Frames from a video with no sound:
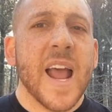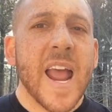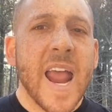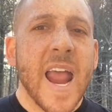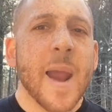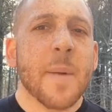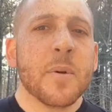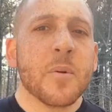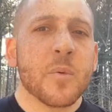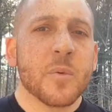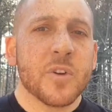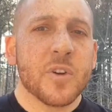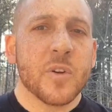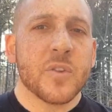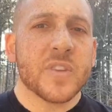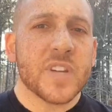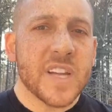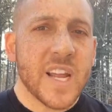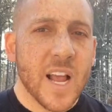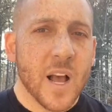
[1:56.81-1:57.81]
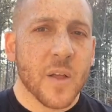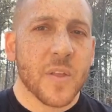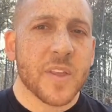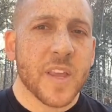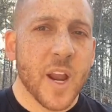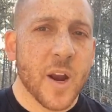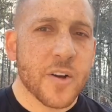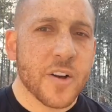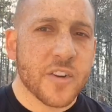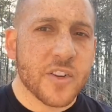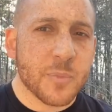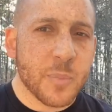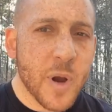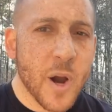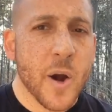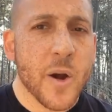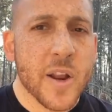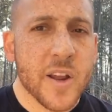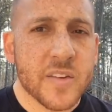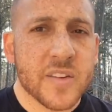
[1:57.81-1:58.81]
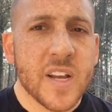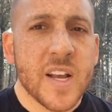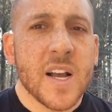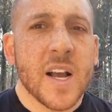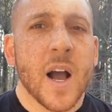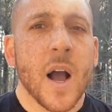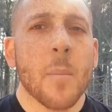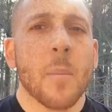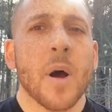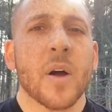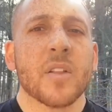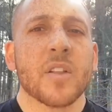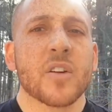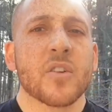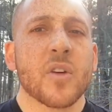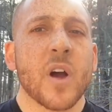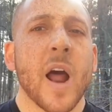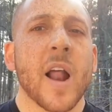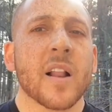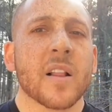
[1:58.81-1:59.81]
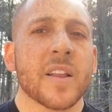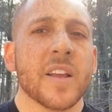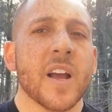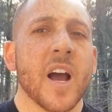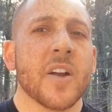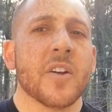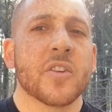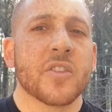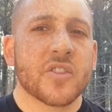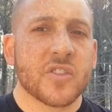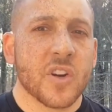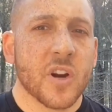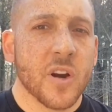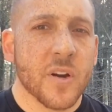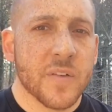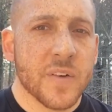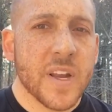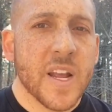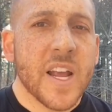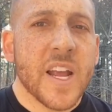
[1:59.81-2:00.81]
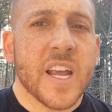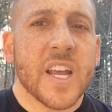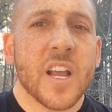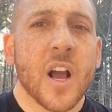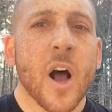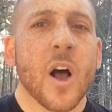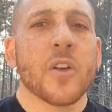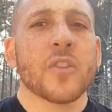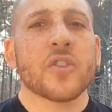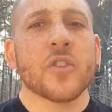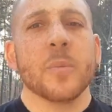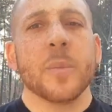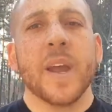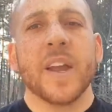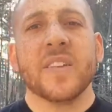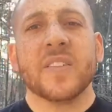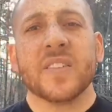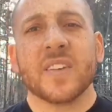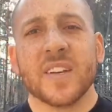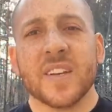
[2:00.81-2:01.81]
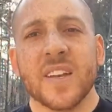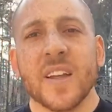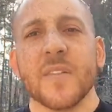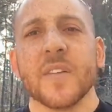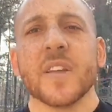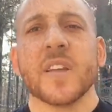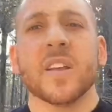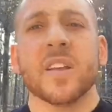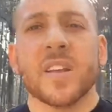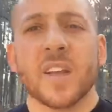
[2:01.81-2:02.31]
aimed at reducing healthcare healthcare disparities among the chronically underserved. He also made significant